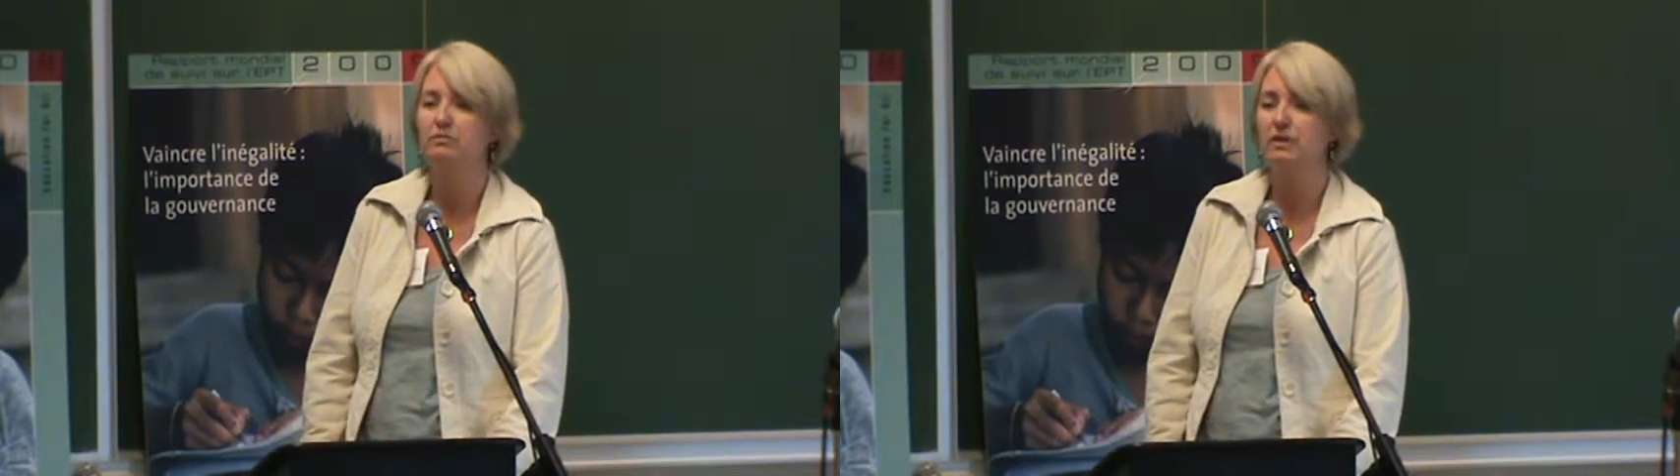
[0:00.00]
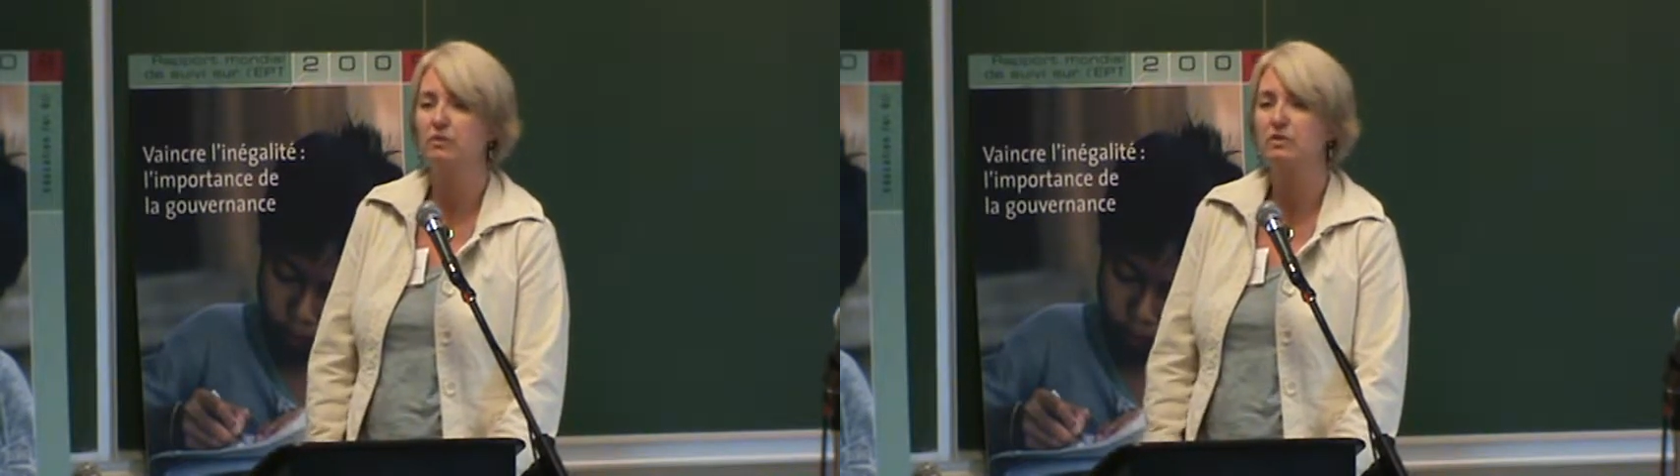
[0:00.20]

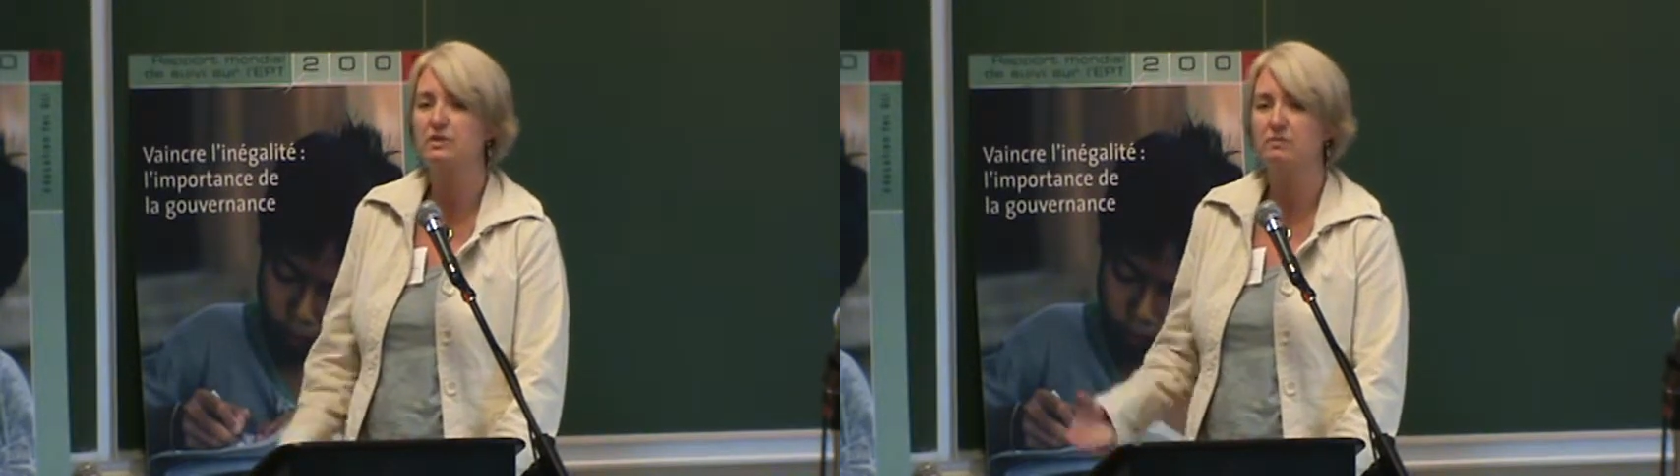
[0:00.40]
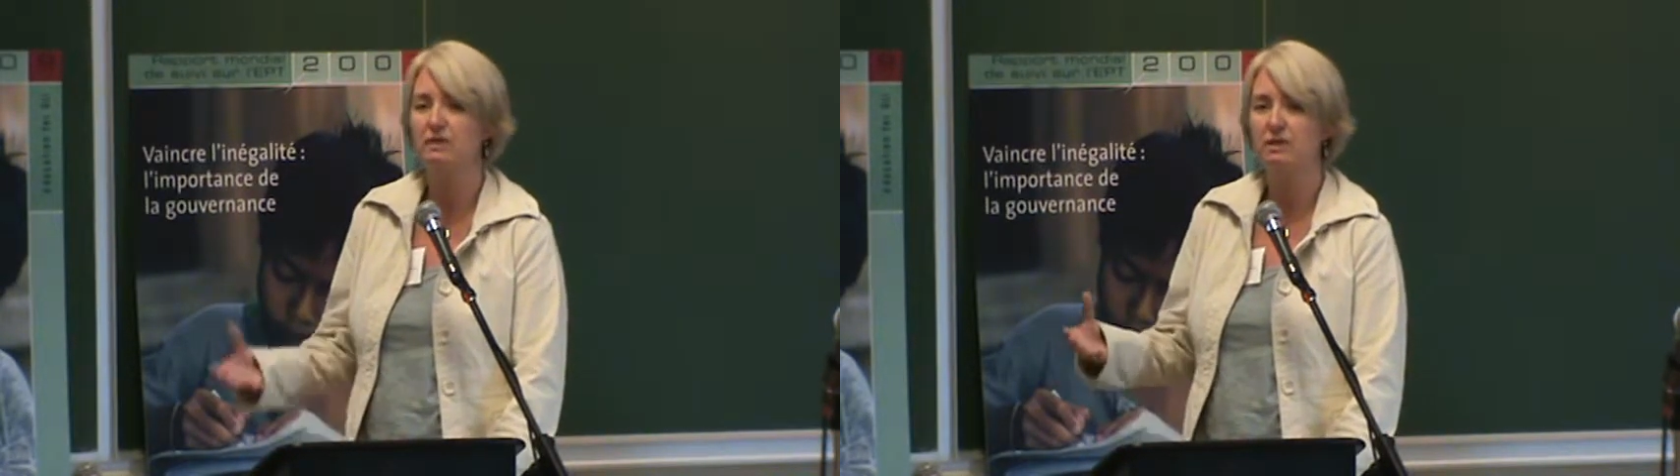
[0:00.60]
in order
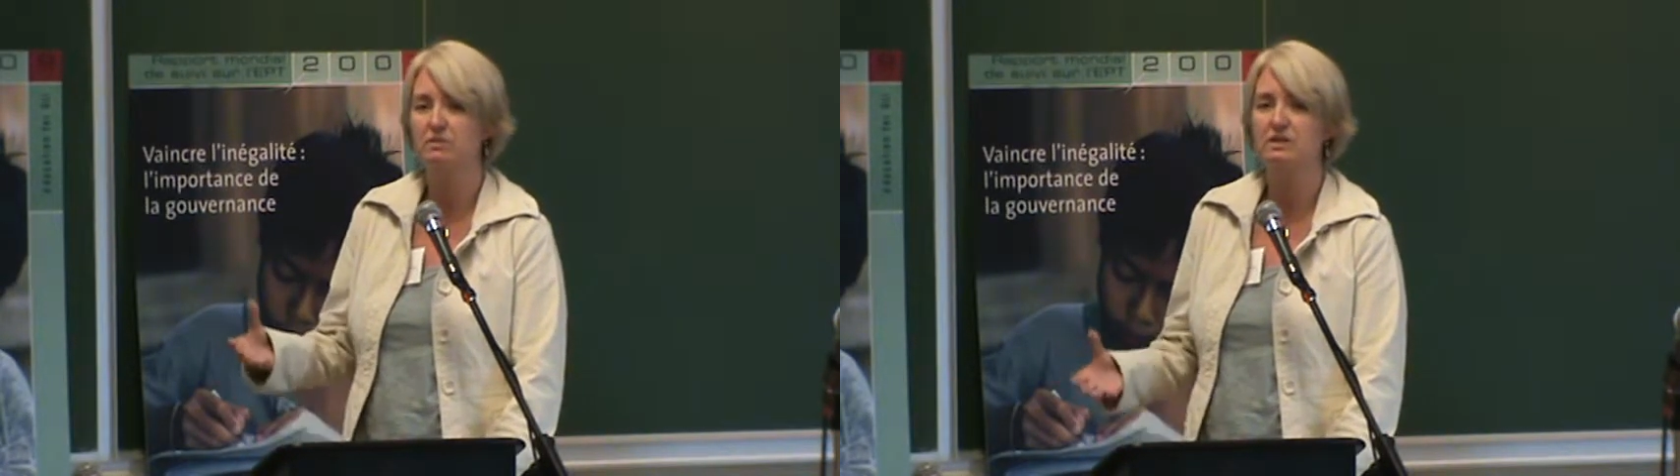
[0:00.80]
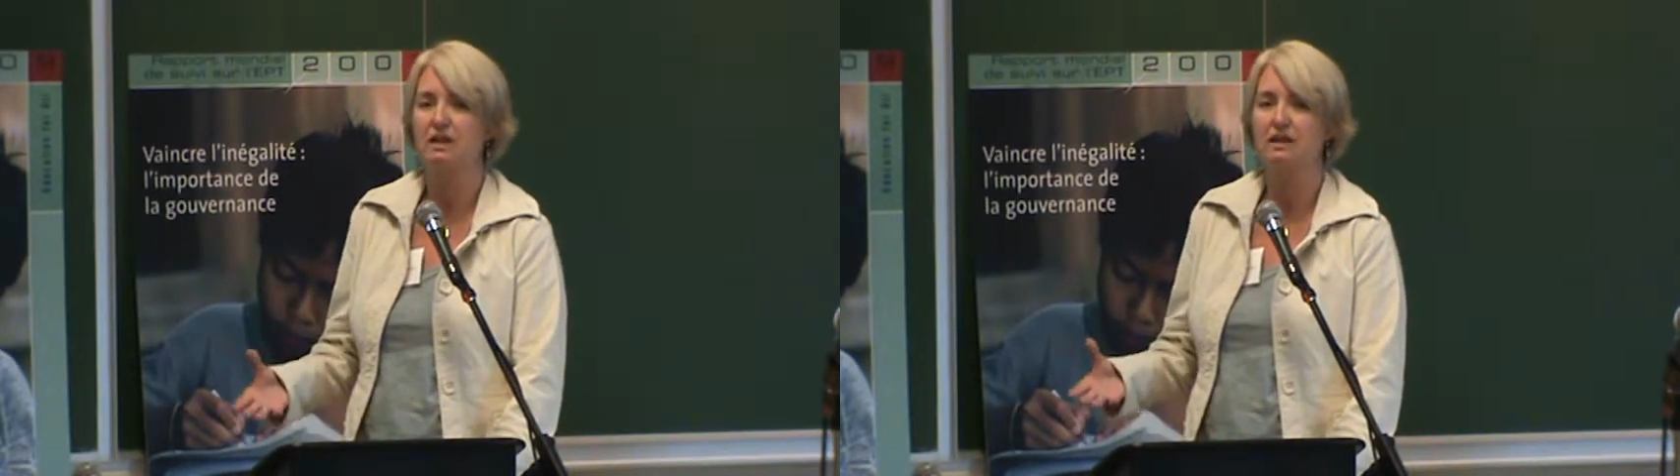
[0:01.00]
to be
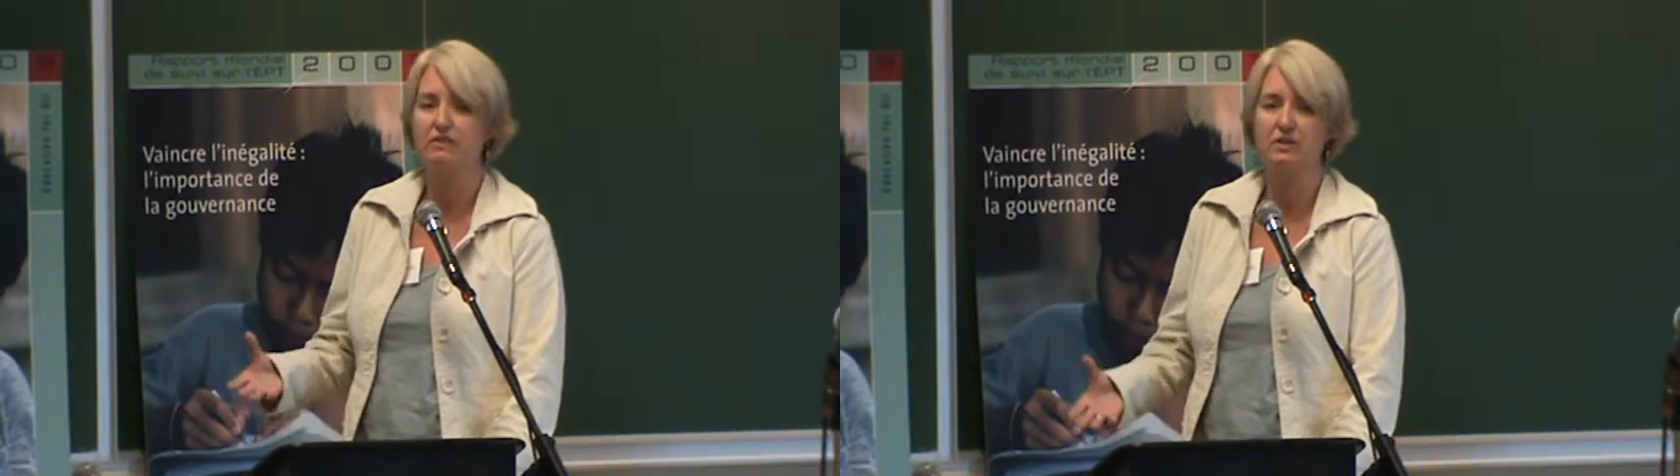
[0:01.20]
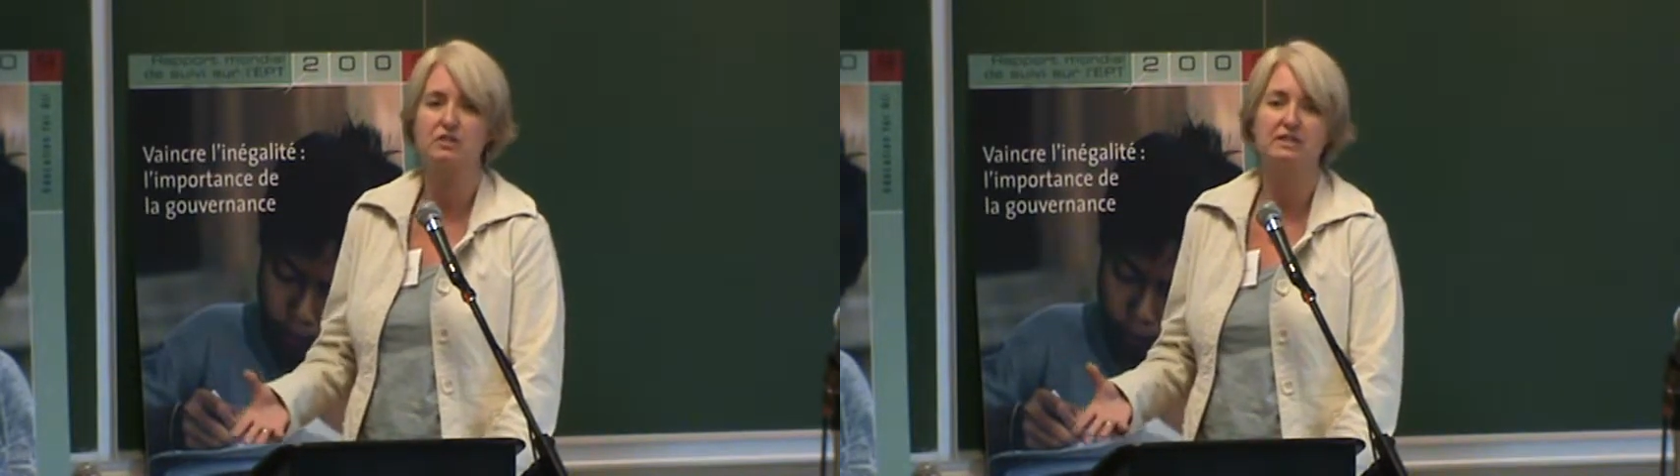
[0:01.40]
able to kind
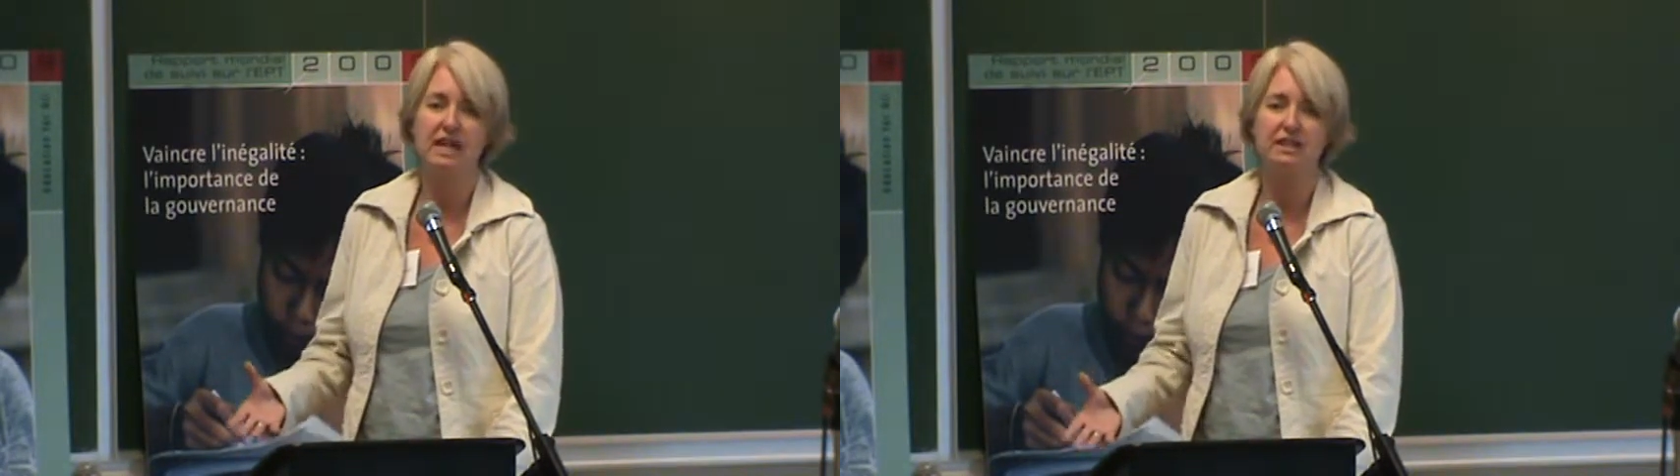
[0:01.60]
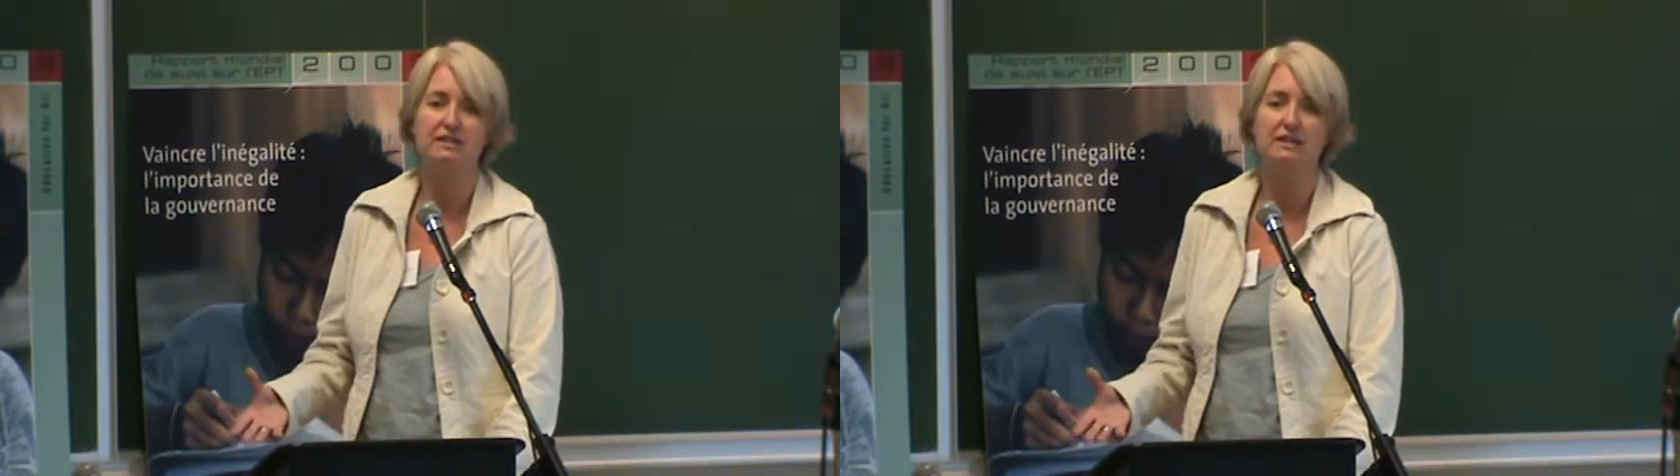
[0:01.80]
of
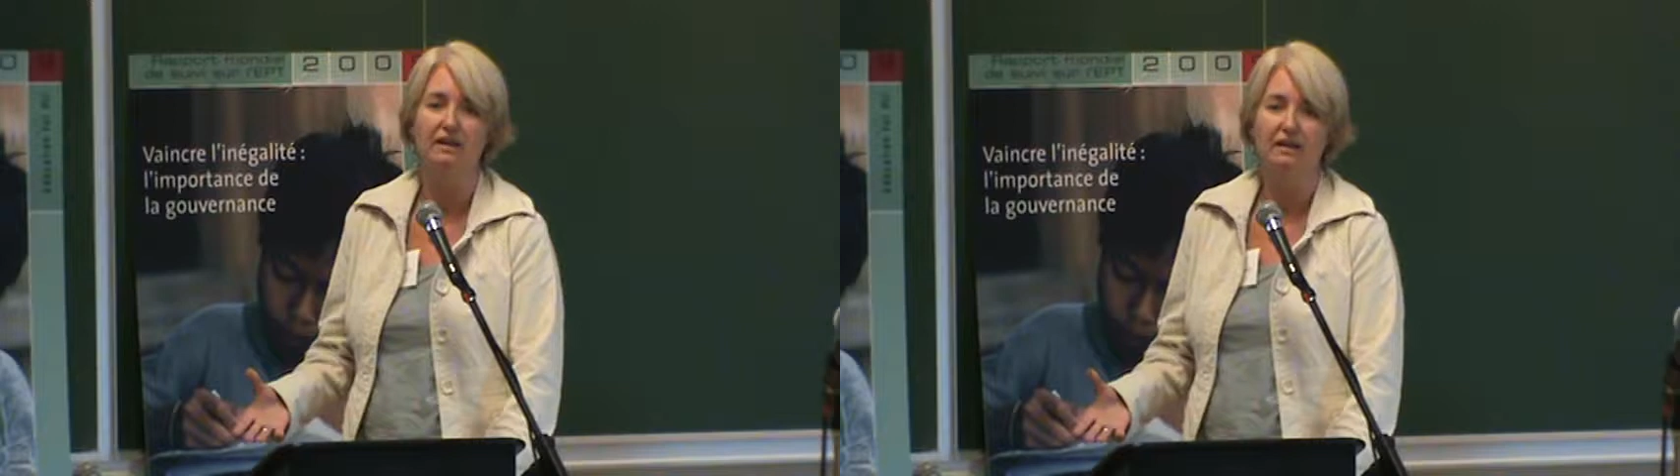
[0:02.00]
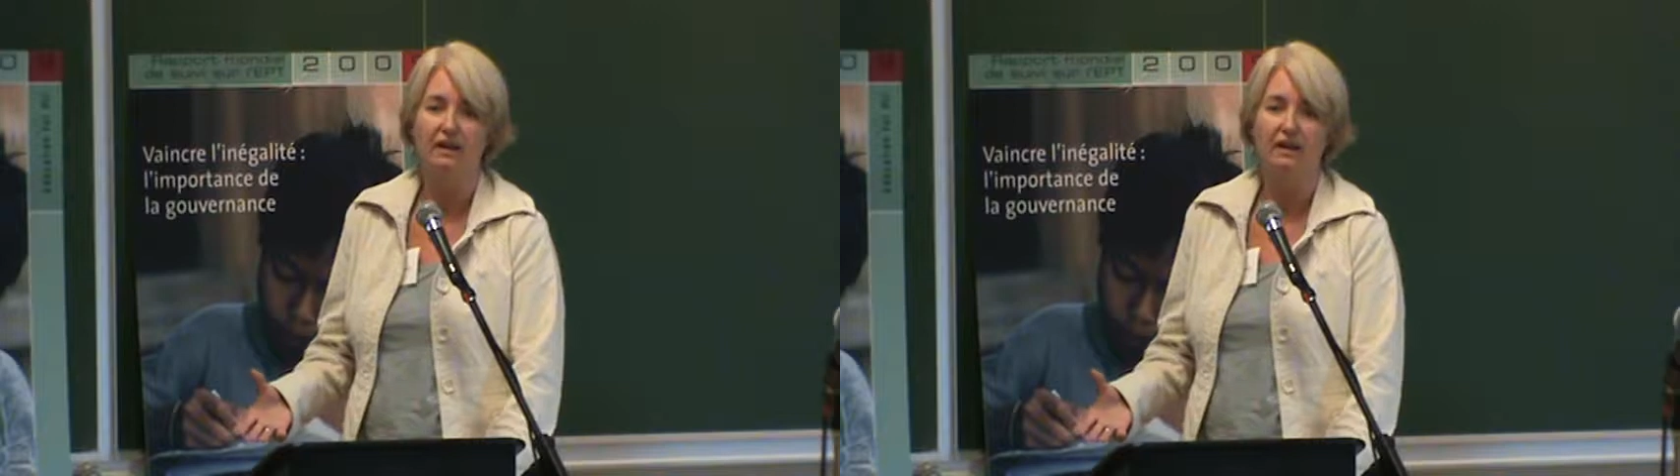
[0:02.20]
understand